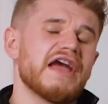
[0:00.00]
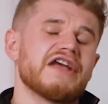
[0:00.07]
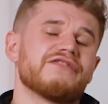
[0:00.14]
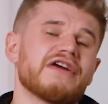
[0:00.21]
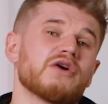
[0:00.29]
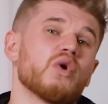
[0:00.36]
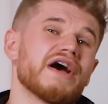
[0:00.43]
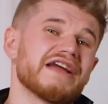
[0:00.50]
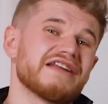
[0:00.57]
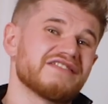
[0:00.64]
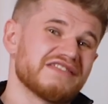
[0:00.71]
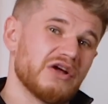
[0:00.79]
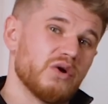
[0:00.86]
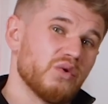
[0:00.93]
if
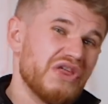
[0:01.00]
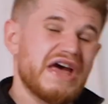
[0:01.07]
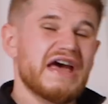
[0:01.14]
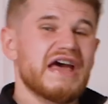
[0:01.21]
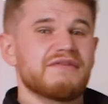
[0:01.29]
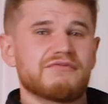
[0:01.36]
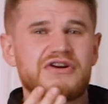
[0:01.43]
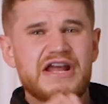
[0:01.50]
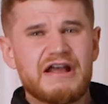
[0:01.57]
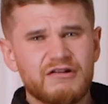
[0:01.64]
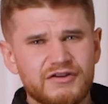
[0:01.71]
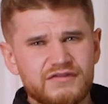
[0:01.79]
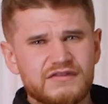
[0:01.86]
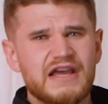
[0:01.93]
Higuain's still there, if
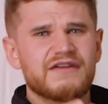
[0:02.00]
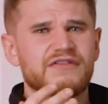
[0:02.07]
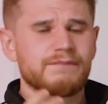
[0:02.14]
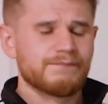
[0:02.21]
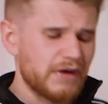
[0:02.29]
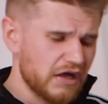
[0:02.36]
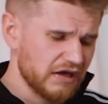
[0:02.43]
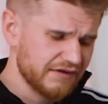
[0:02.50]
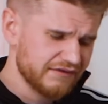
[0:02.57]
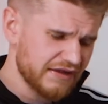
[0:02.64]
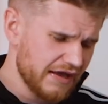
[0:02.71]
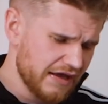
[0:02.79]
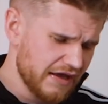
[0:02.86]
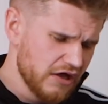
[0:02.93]
Ronaldo's there, if Dybala's
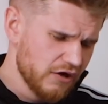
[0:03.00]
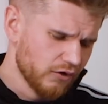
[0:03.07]
there,